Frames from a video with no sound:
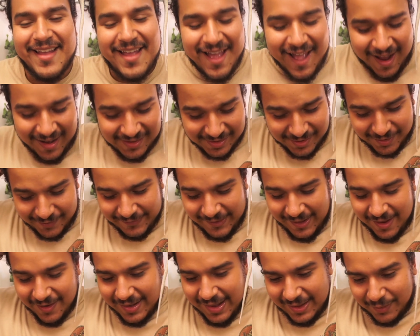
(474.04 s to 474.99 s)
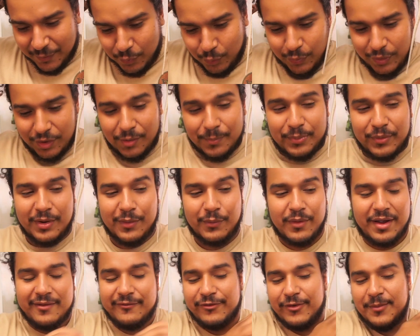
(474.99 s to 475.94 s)
I love how like Wilbur
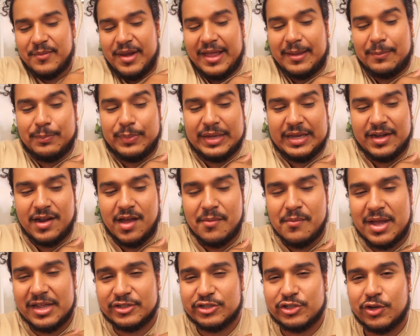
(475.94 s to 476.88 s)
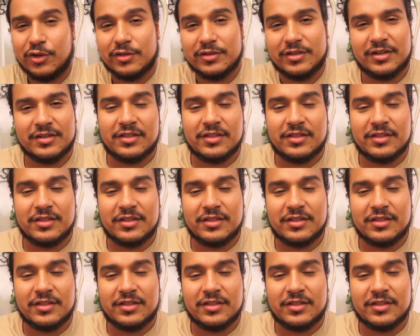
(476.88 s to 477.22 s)
went from like being on my shoulder